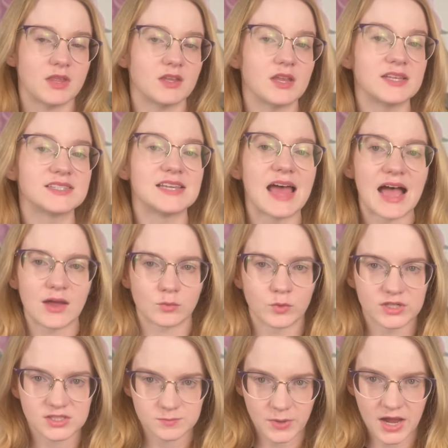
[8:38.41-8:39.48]
is not
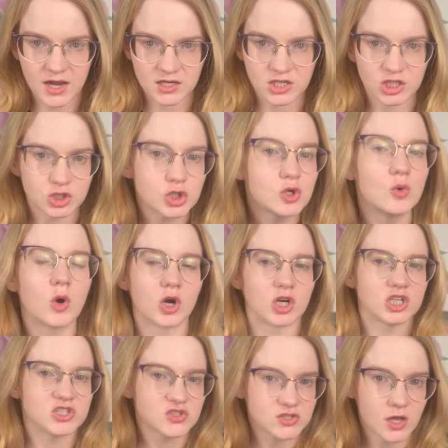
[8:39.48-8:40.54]
responding to her
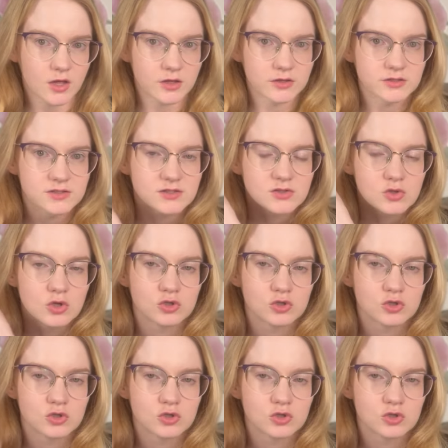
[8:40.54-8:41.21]
assaults.